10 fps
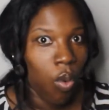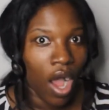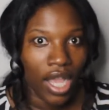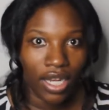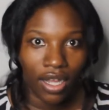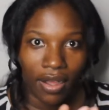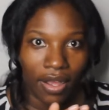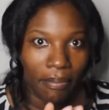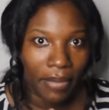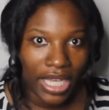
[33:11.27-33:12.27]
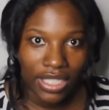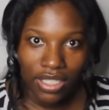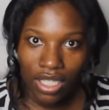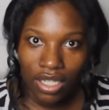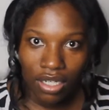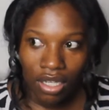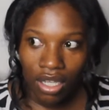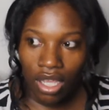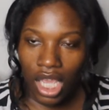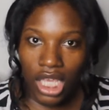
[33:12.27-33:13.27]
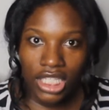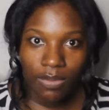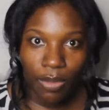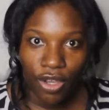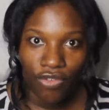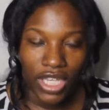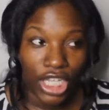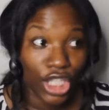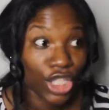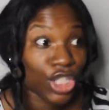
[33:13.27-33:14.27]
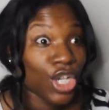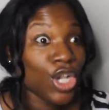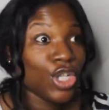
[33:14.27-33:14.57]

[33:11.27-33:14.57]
what an amazing experience.